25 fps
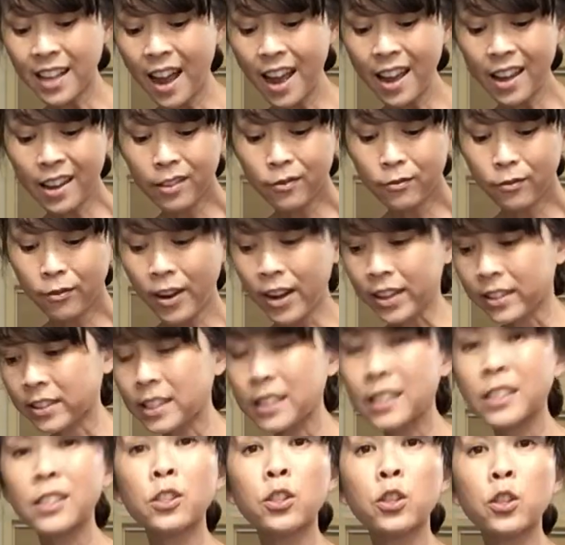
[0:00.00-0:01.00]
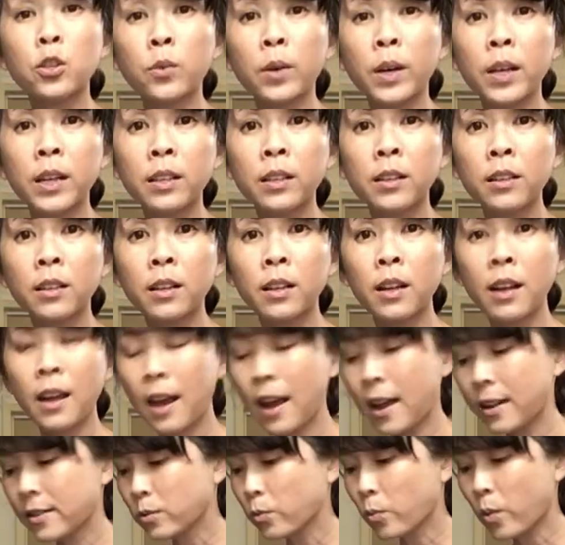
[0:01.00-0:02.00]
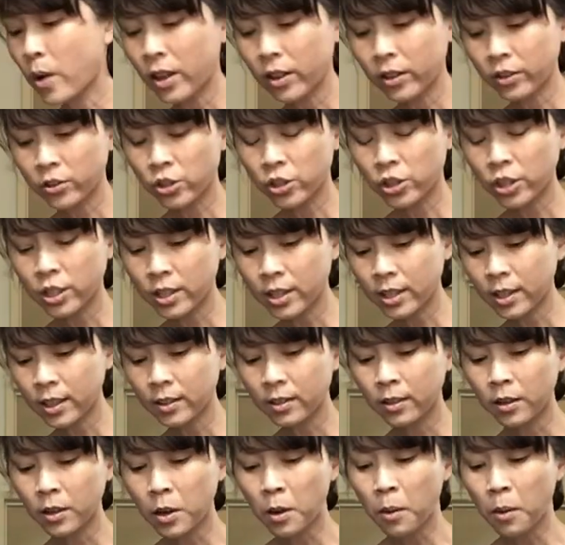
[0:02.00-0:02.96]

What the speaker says: I, in fact, didn't do it as well as she did.